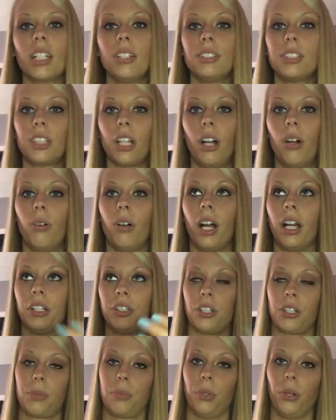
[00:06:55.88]
so I
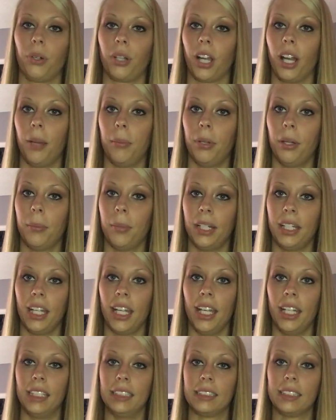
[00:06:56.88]
just broke up my
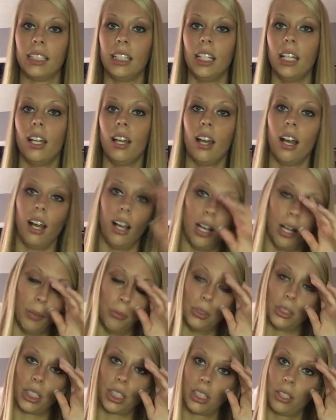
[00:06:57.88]
days, um
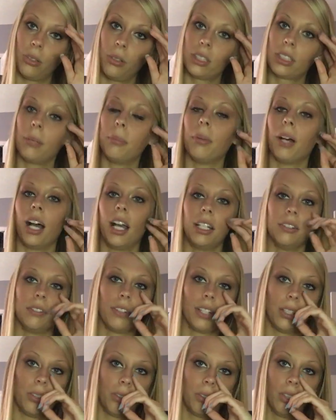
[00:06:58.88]
which I can always combine
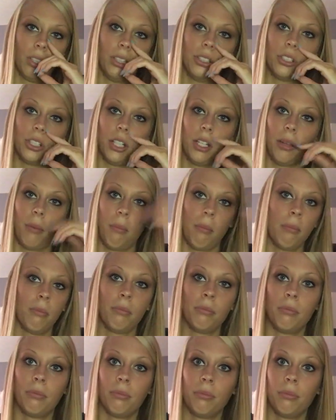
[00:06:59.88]
if I don't go to the gym
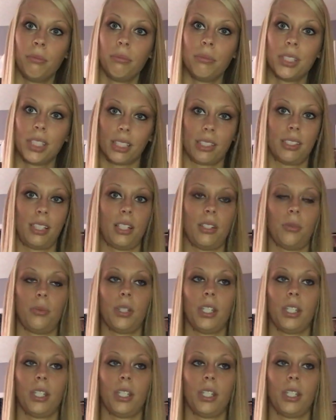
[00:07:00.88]
six days a